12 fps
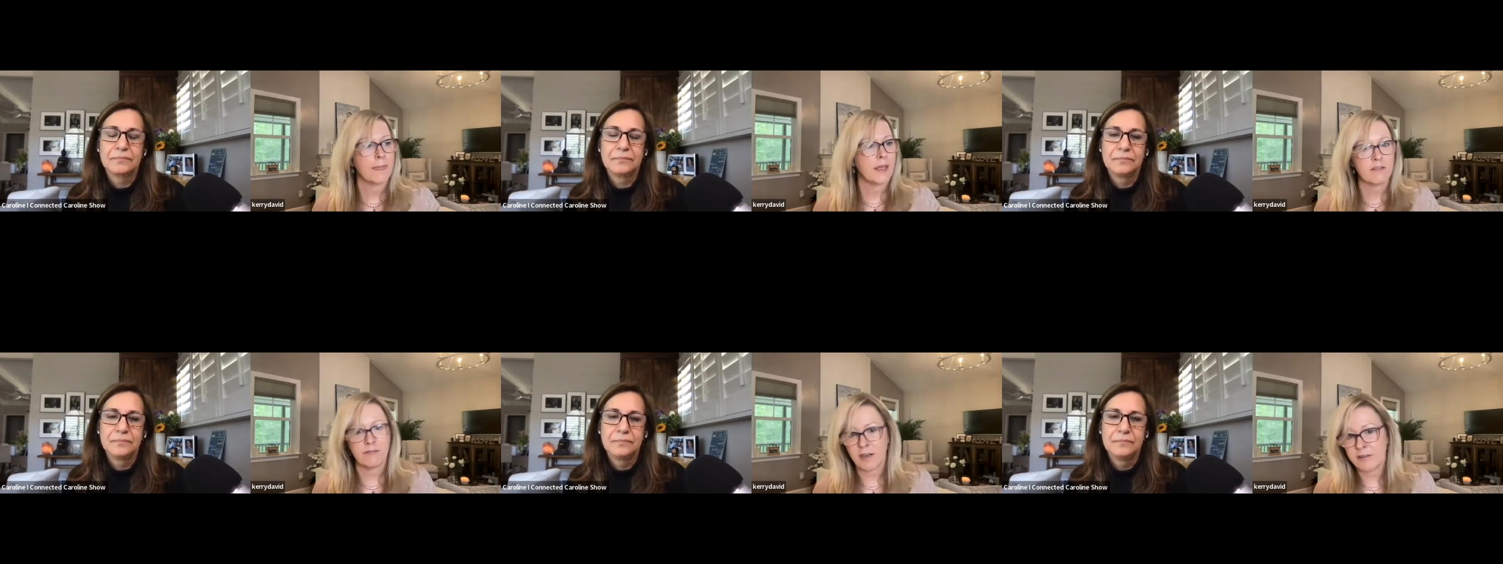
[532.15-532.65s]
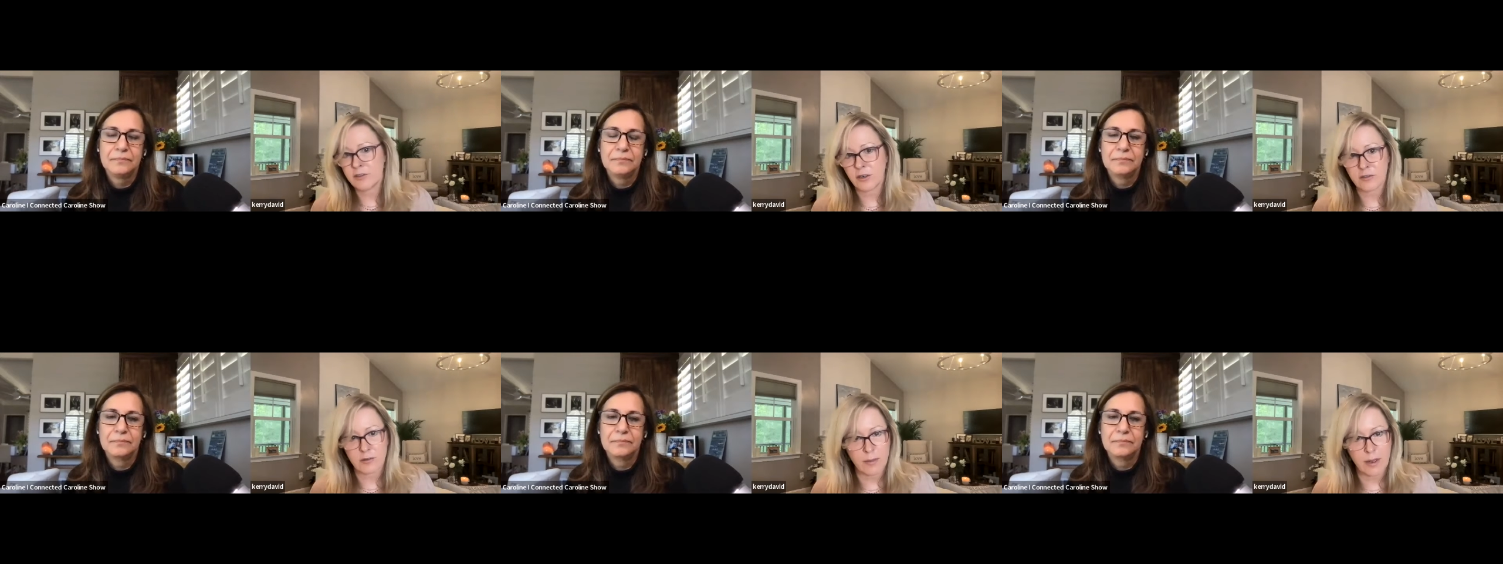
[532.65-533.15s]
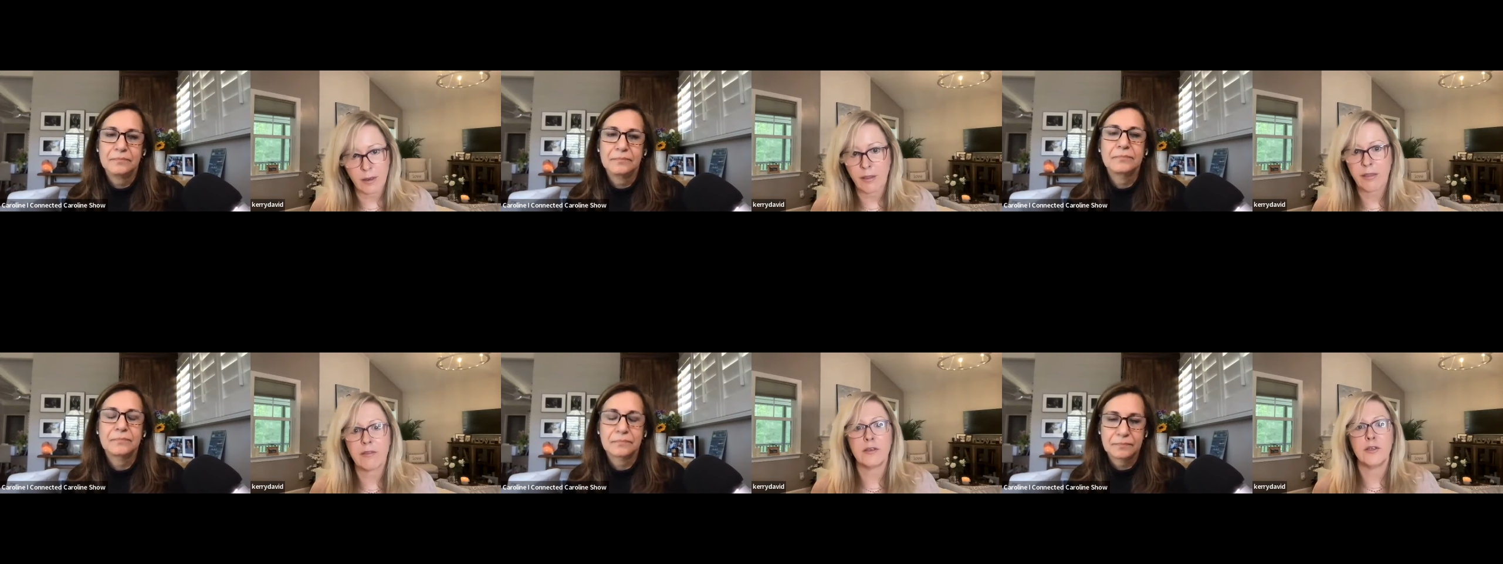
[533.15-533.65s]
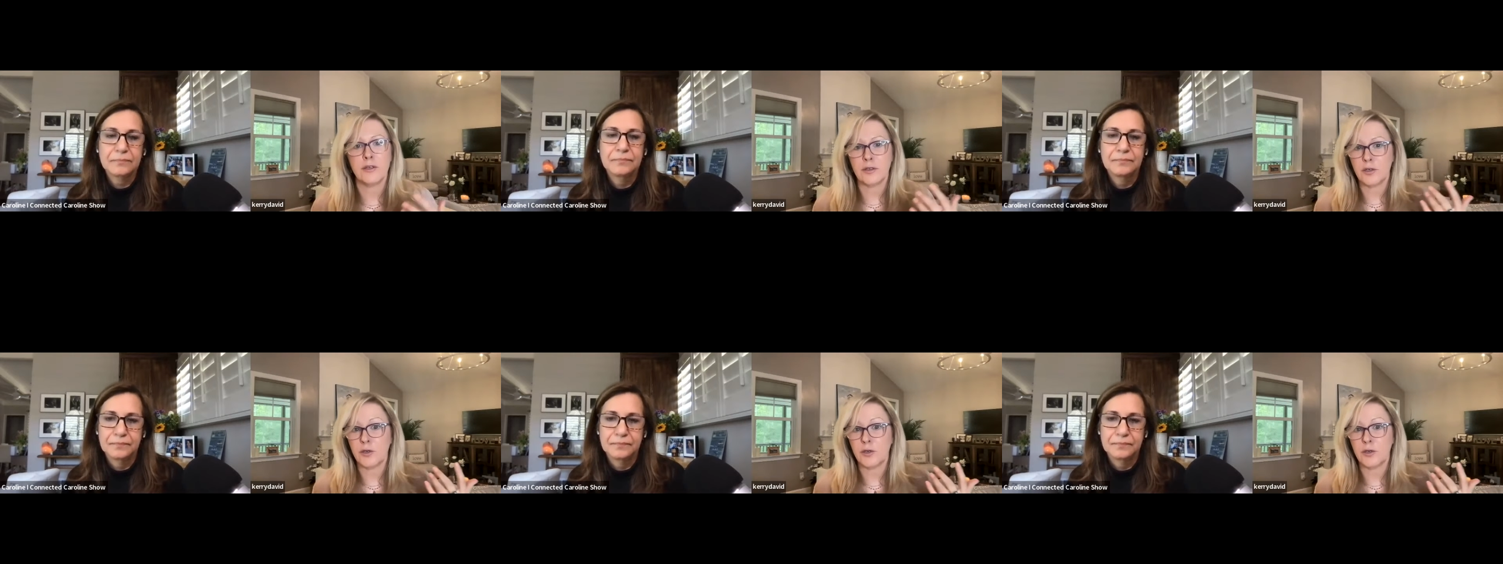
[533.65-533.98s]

Speaker 1: it's five dollars a month. You, you know,